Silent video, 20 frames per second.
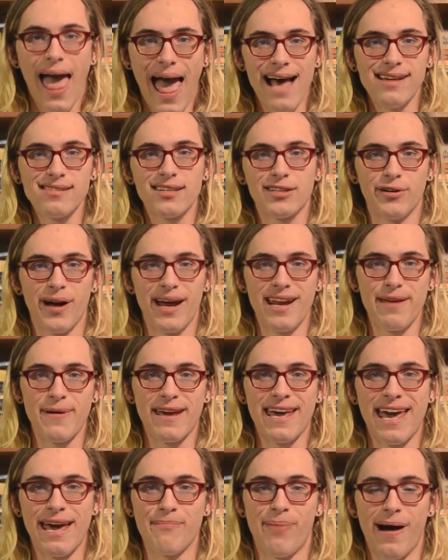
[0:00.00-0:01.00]
As karate
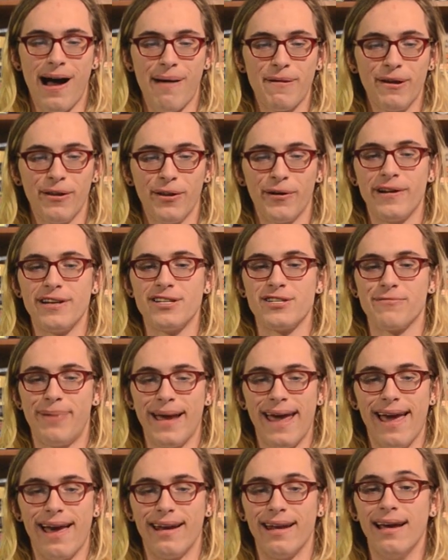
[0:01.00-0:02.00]
became popular in
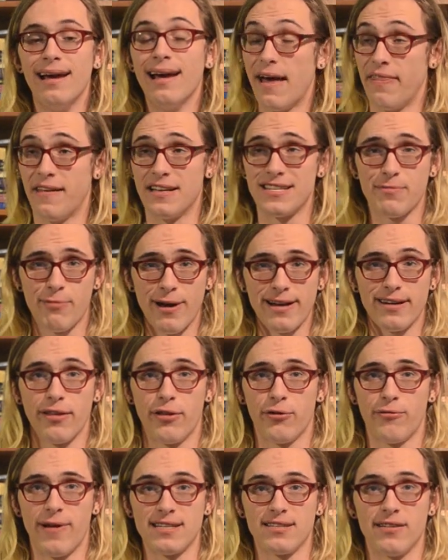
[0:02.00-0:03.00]
Japan, and then spread to
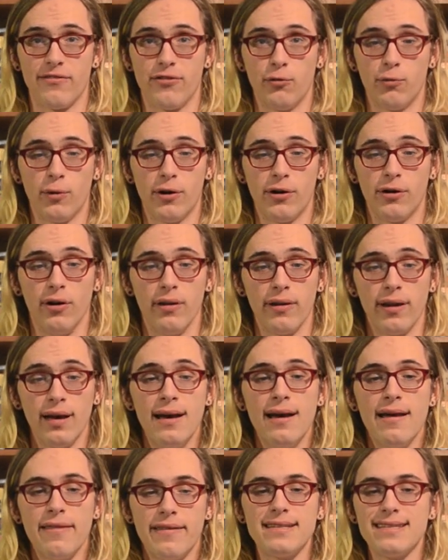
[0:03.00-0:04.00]
the rest of the world,
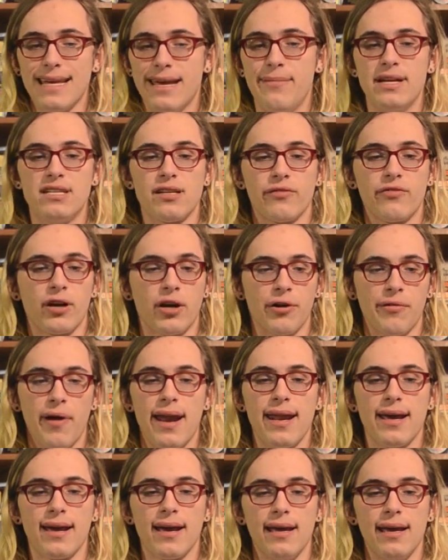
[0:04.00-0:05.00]
this image of a
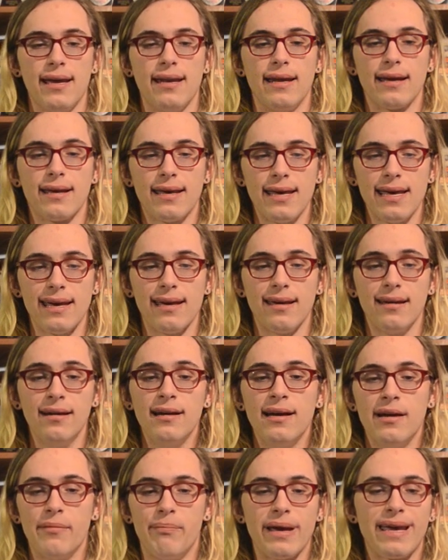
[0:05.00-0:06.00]
karateka in a gi
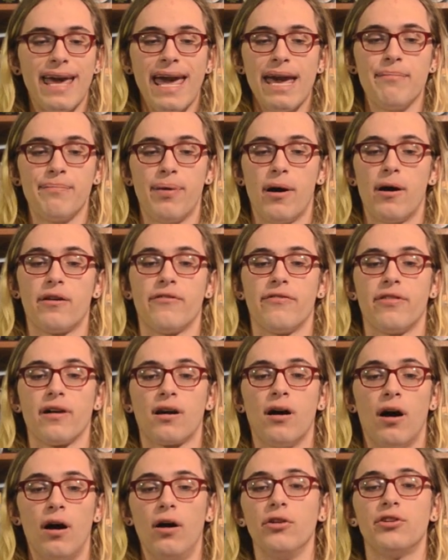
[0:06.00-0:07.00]
became part of the
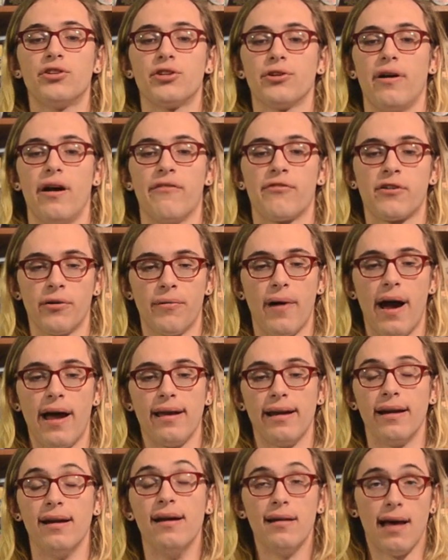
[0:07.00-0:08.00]
culture of
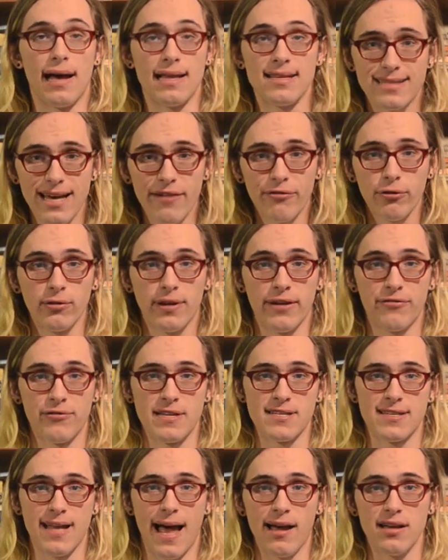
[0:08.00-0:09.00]
karate, and several
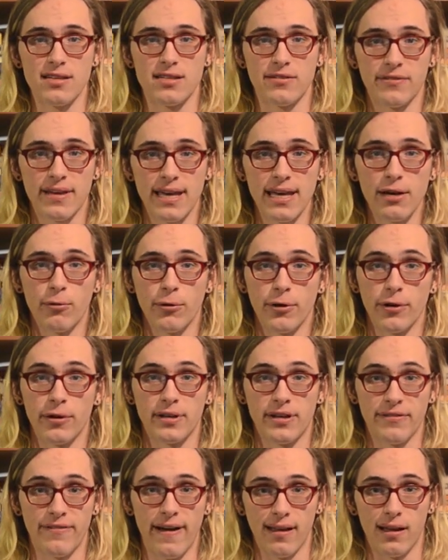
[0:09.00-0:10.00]
different styles of gi were
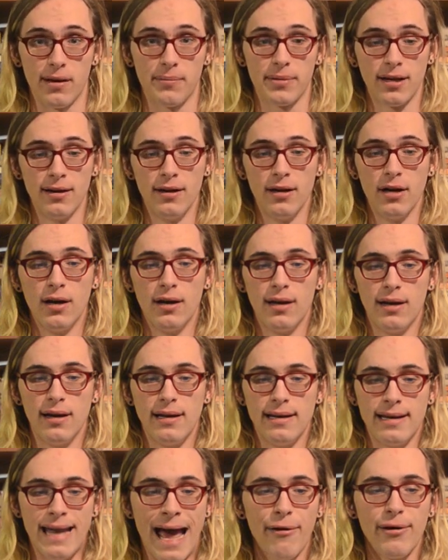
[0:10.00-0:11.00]
developed.
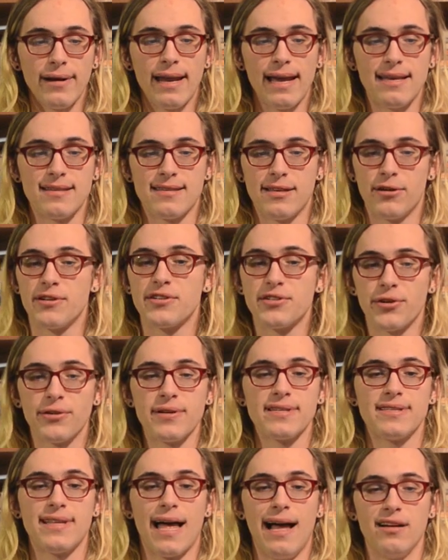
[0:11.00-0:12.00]
Nowadays, there are
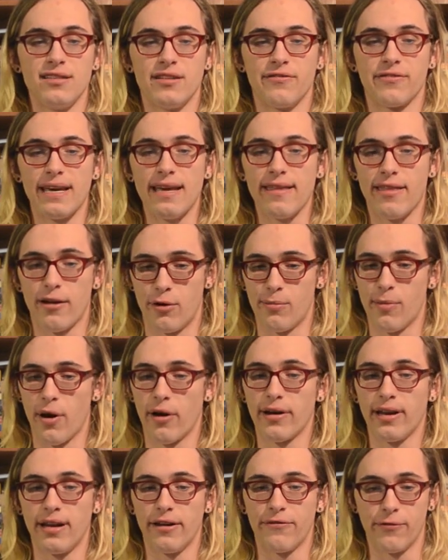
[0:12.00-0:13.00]
certain styles of gi that are
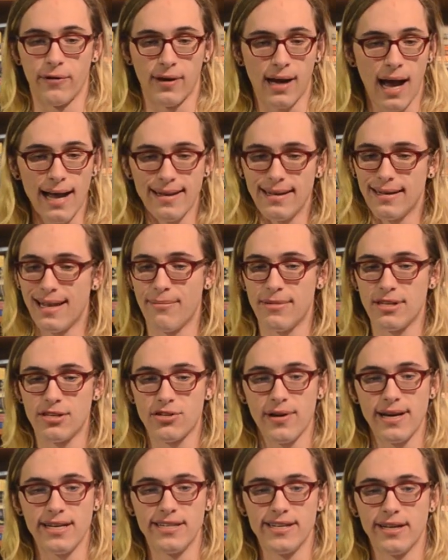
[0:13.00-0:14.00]
marketed for kata
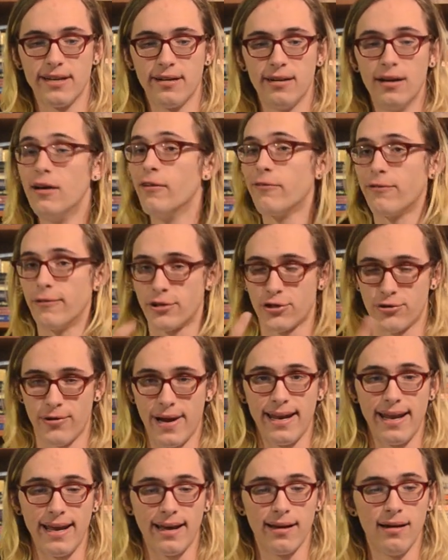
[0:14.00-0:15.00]
demonstration, for
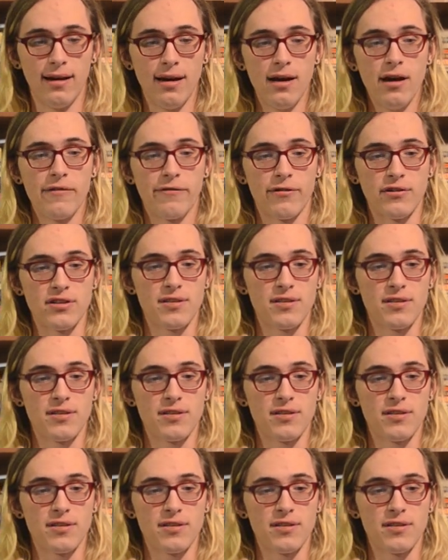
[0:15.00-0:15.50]
training, for